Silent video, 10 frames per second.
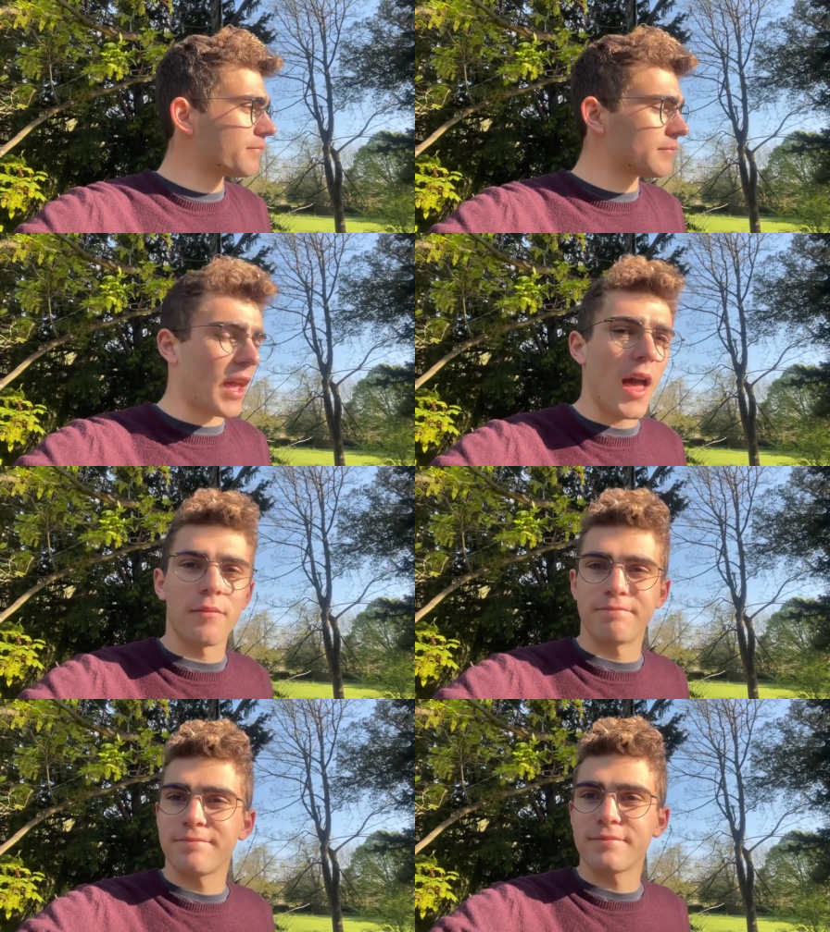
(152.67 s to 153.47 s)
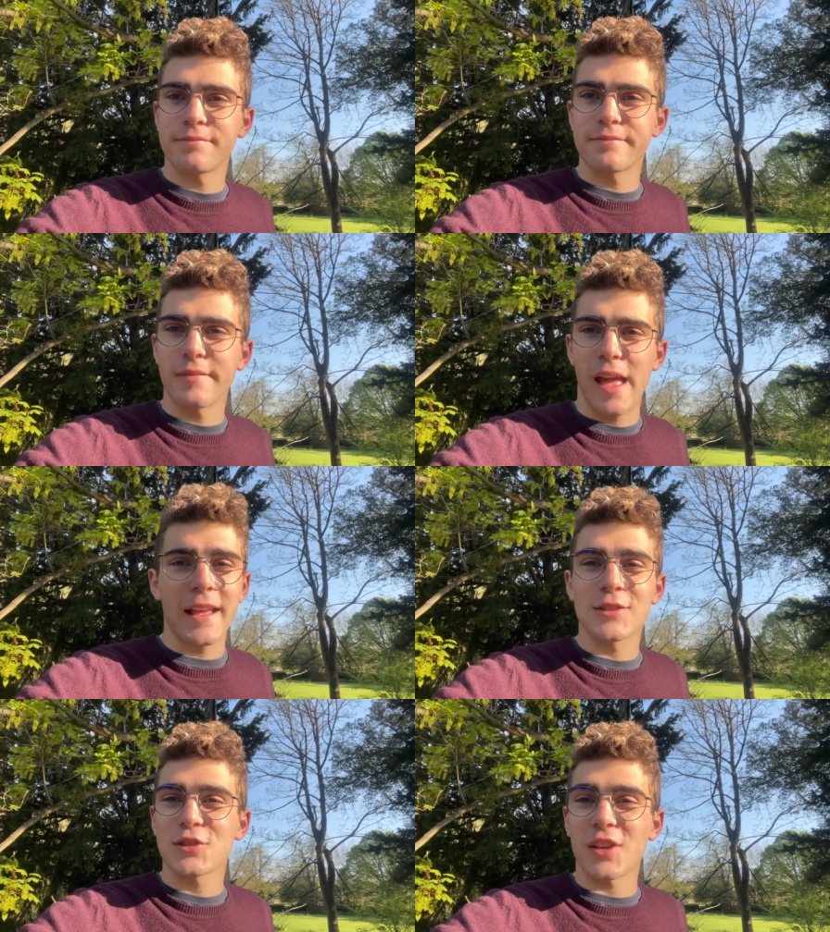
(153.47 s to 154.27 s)
Yeah,
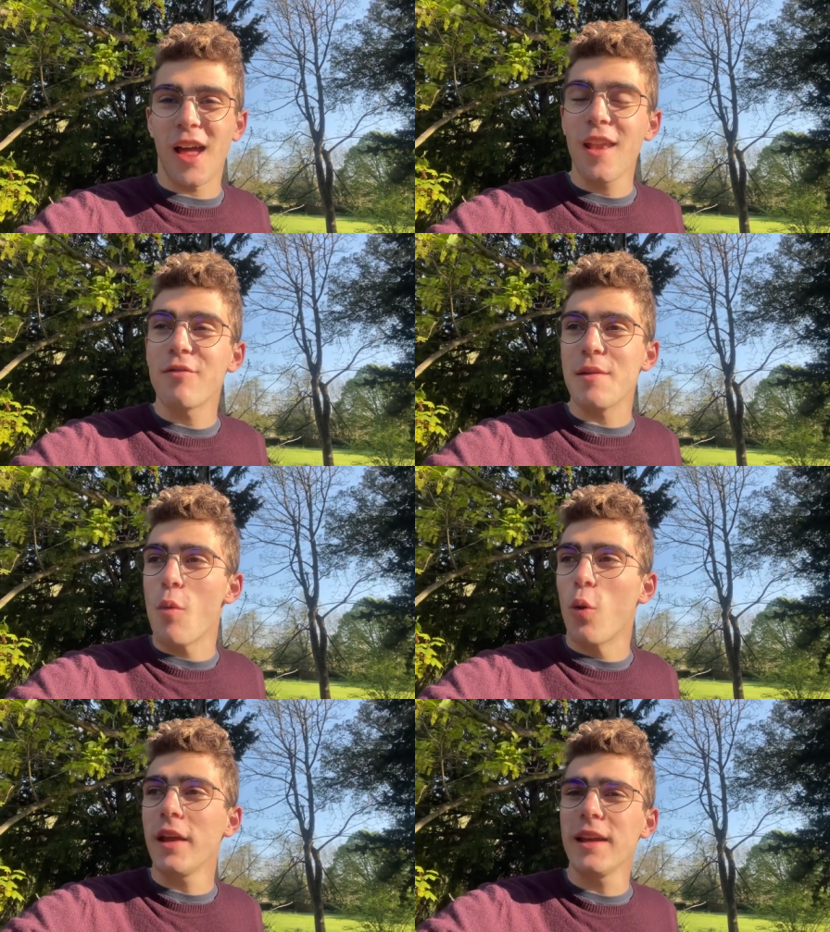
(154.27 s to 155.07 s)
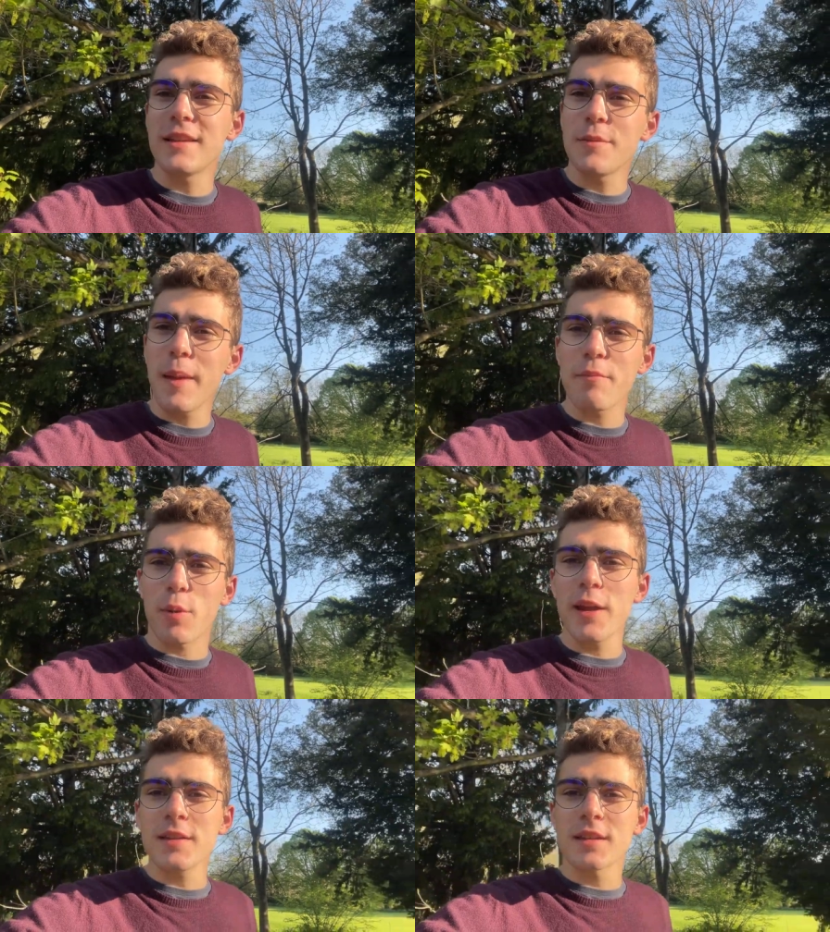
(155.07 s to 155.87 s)
it's a lovely morning. It's a bit
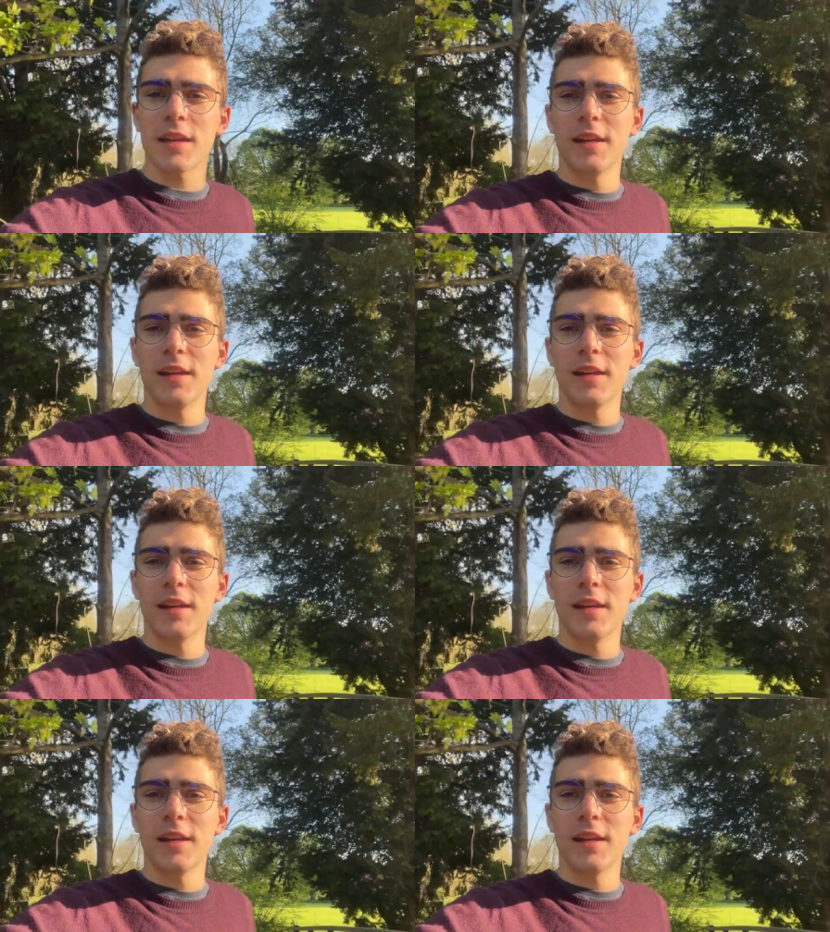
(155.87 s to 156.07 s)
brisk.